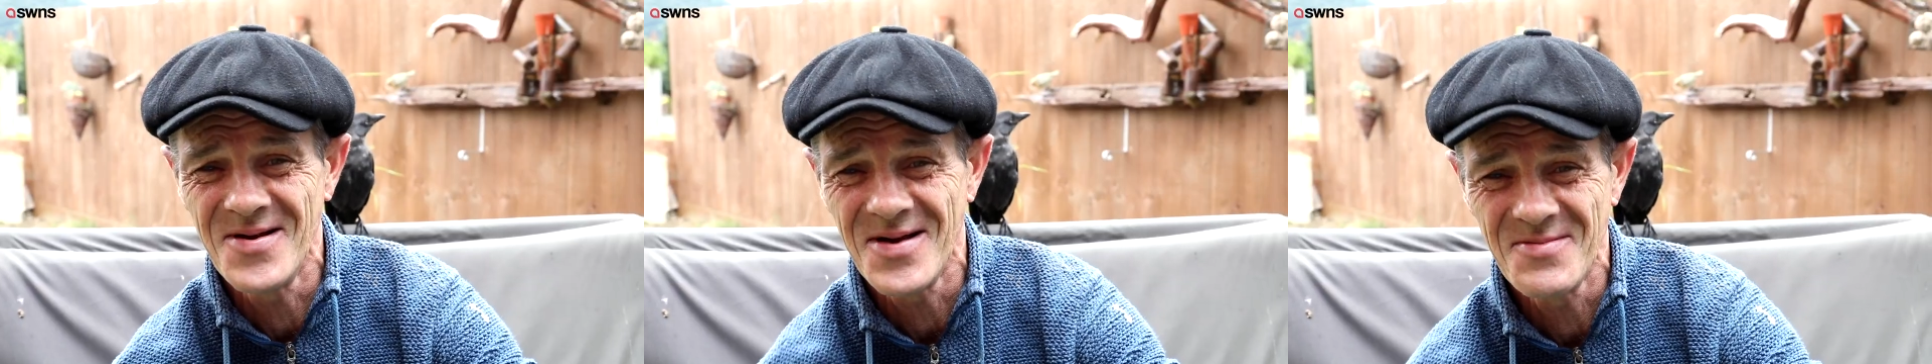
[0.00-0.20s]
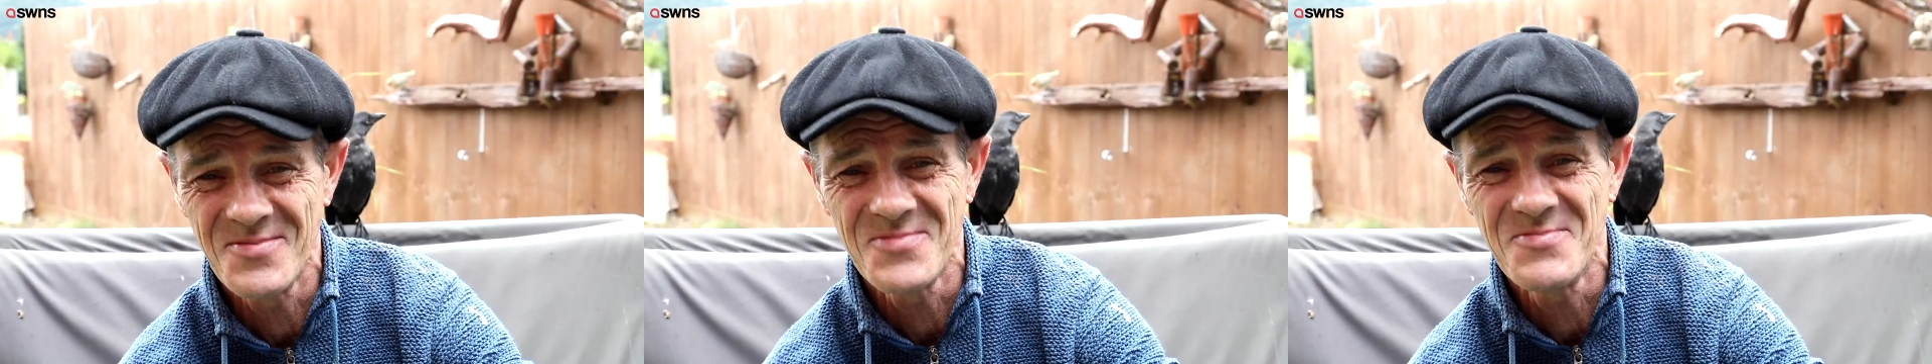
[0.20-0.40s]

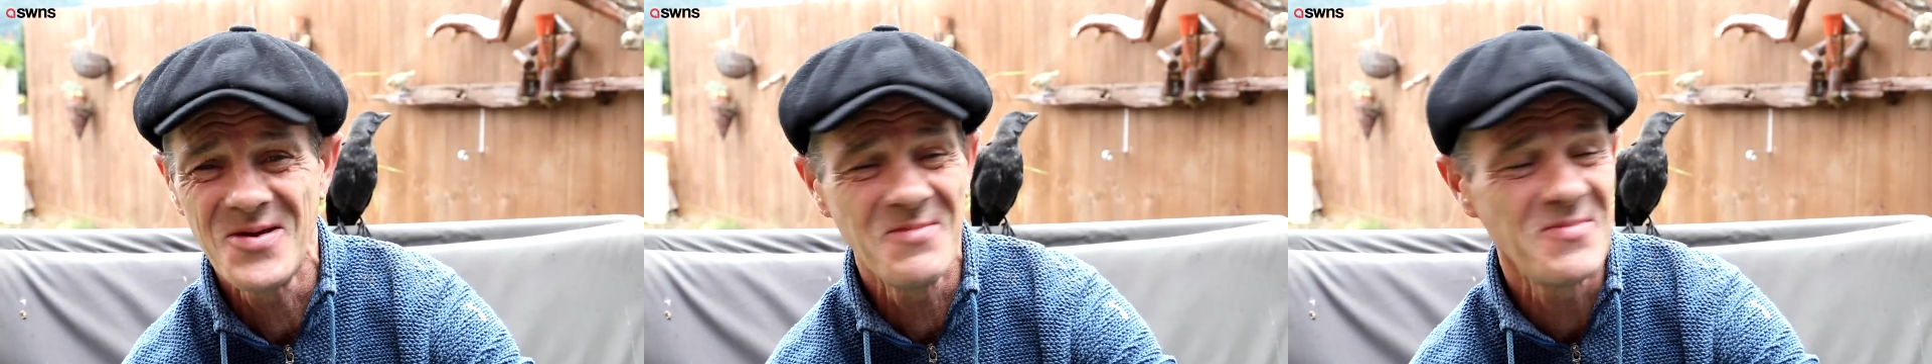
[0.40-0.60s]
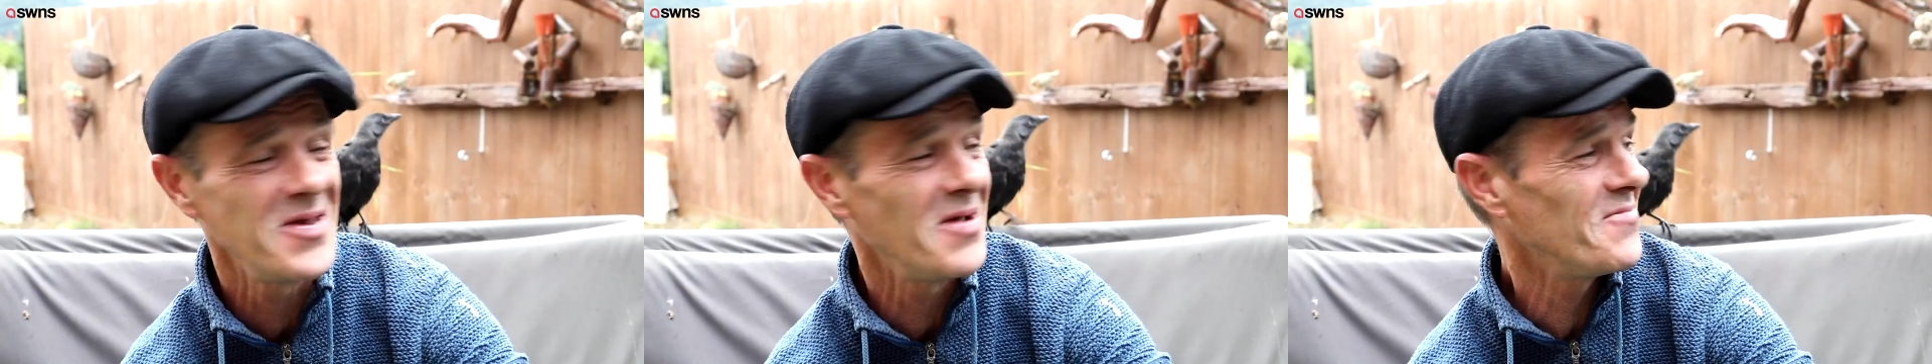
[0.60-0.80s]
I
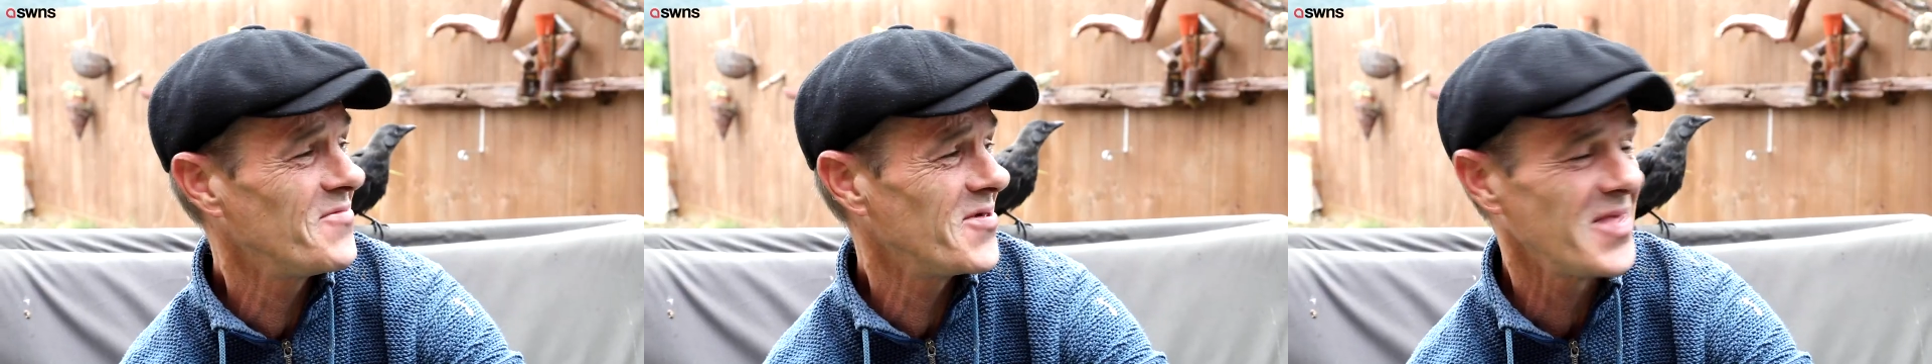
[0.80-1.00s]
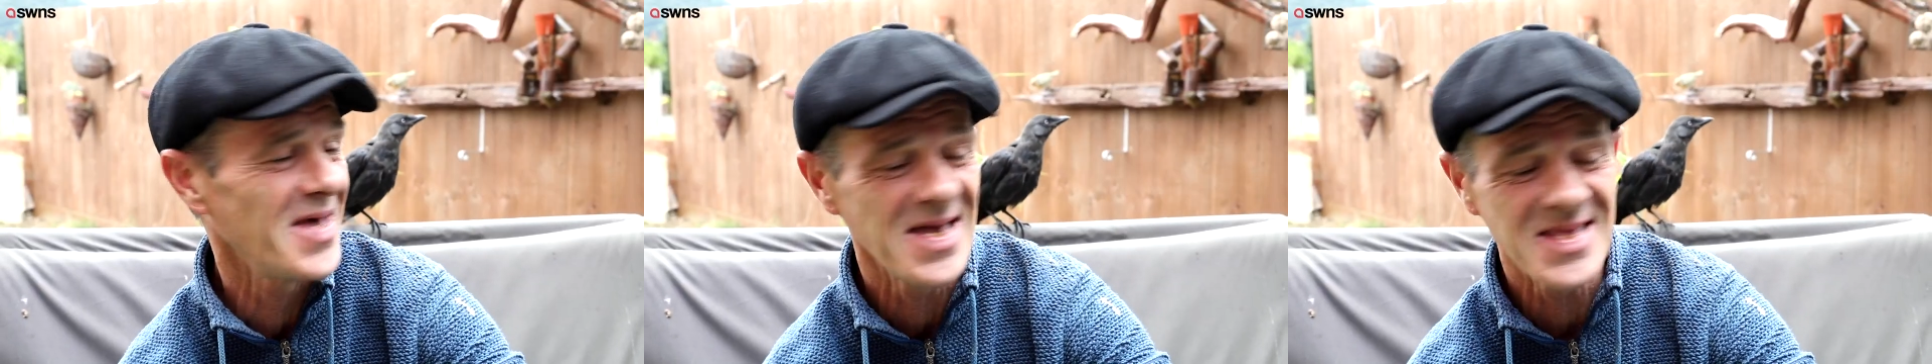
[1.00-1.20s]
would be up
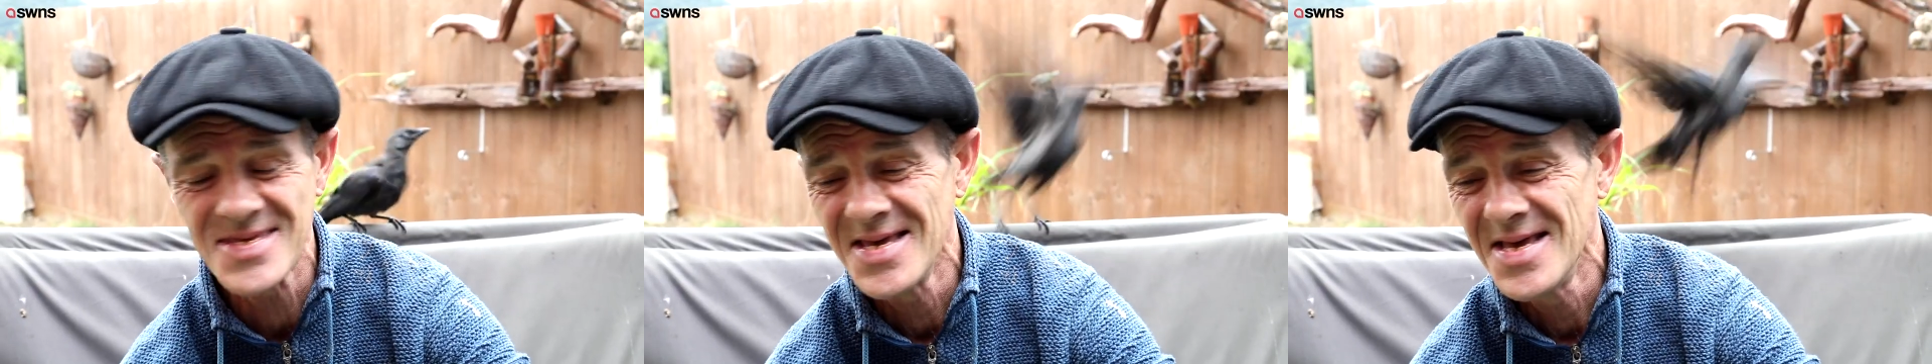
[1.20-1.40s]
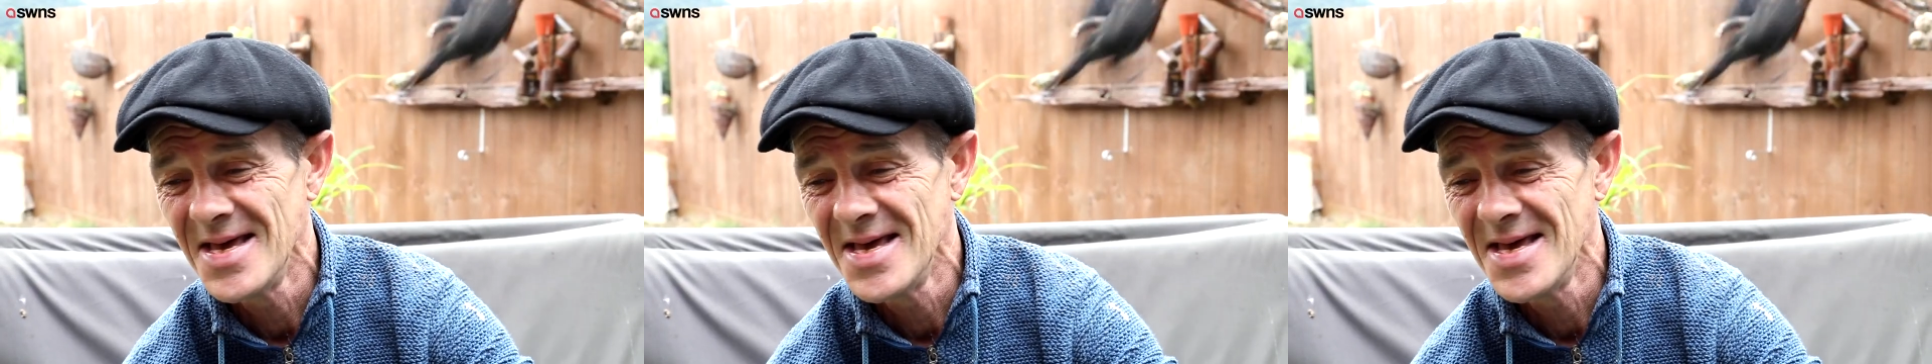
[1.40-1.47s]
for that.